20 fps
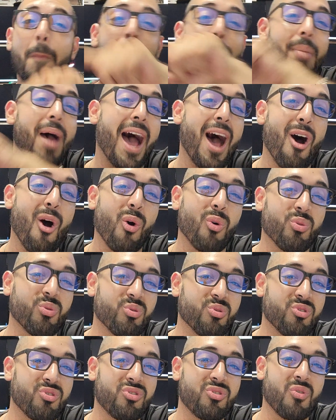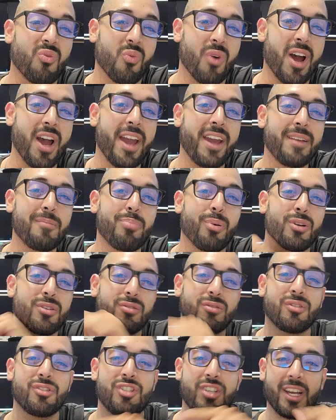bounce, right?
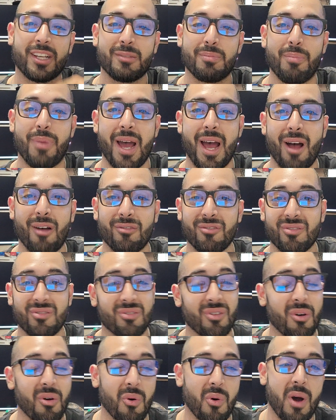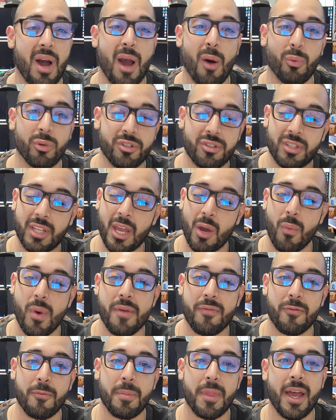Personal checks bounce, so I would stay away
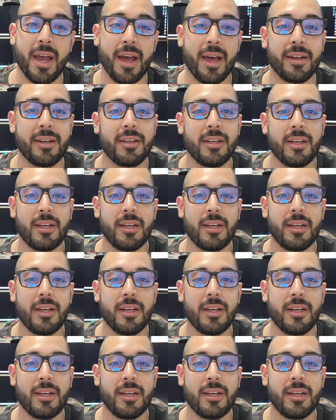from that.